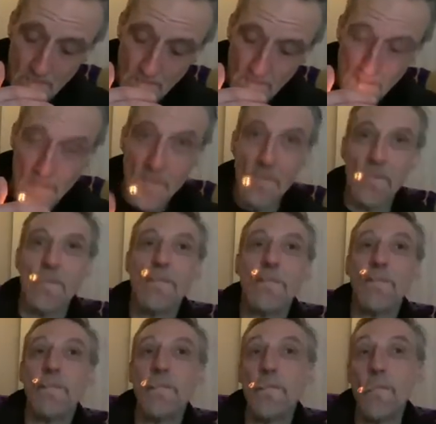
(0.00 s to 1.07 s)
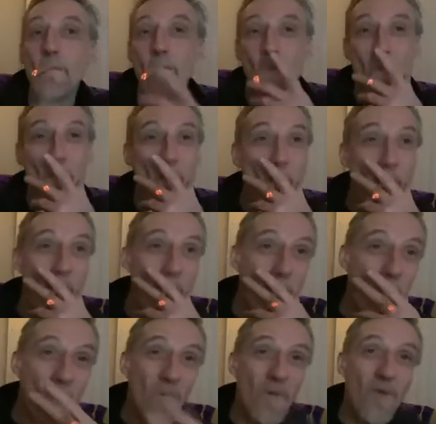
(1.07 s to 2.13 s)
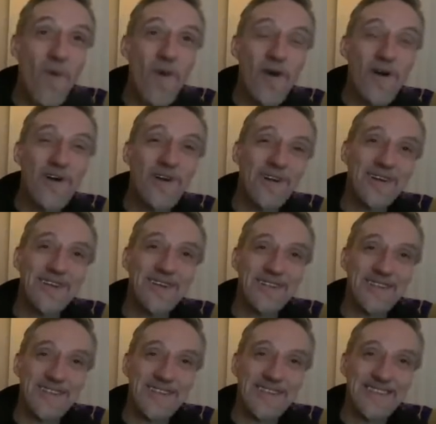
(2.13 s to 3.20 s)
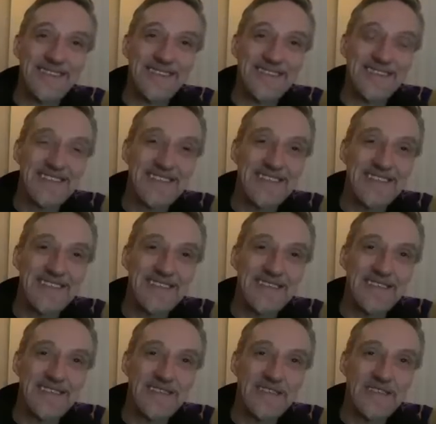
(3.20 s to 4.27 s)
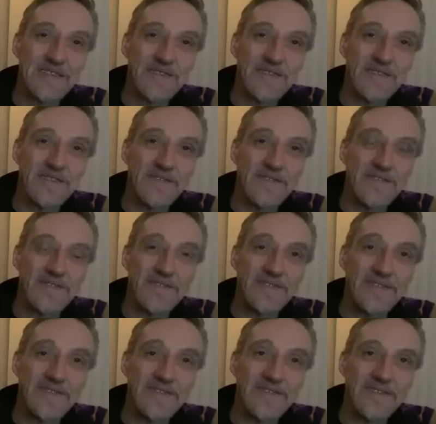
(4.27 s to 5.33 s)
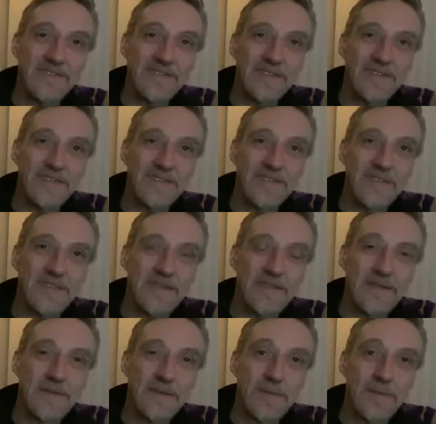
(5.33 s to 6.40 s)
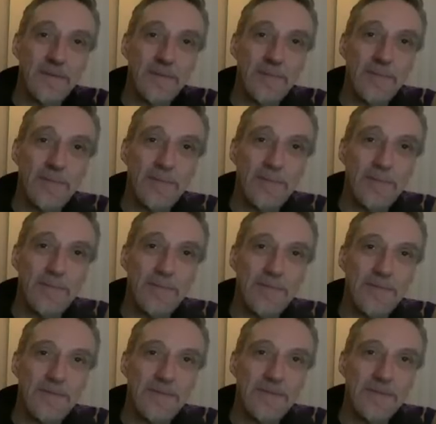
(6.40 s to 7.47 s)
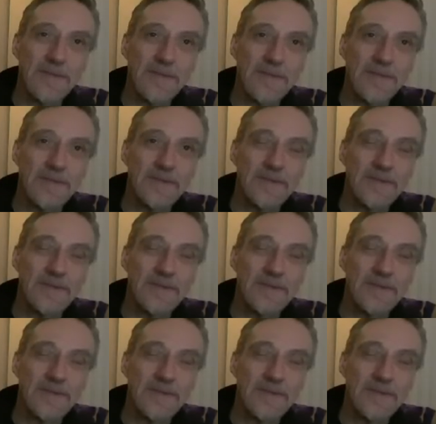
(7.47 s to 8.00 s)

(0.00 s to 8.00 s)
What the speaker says: (not speaking)